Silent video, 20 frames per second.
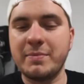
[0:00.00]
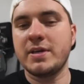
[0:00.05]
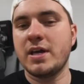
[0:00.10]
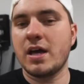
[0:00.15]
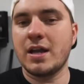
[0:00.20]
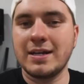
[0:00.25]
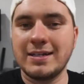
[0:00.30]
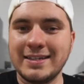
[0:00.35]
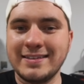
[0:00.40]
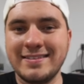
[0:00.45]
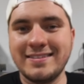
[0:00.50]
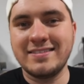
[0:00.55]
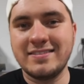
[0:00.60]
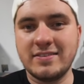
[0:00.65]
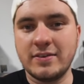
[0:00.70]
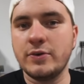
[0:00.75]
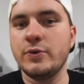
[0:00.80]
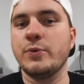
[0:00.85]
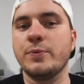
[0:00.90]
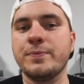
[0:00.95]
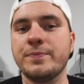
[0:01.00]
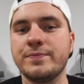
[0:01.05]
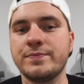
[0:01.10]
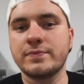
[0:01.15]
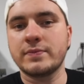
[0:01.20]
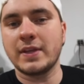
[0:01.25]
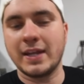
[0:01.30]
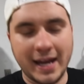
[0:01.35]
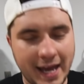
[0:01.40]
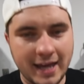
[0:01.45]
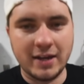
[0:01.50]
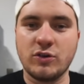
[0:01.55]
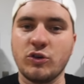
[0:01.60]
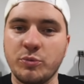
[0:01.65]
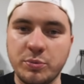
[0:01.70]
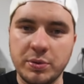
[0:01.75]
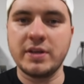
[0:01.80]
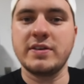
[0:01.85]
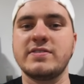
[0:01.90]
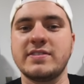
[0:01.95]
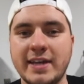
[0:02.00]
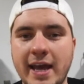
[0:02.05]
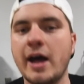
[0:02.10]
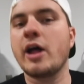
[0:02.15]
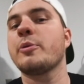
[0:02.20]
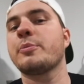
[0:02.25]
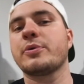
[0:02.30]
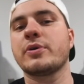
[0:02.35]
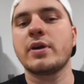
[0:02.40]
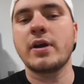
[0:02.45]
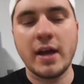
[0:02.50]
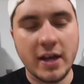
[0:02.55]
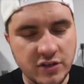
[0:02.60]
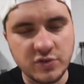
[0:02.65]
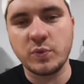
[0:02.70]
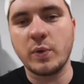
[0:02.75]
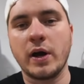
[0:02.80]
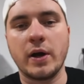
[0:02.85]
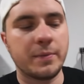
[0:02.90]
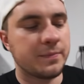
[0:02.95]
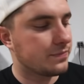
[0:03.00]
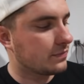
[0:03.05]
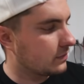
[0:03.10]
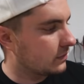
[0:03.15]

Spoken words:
Miata did this too, and I had to replace the caliper as well.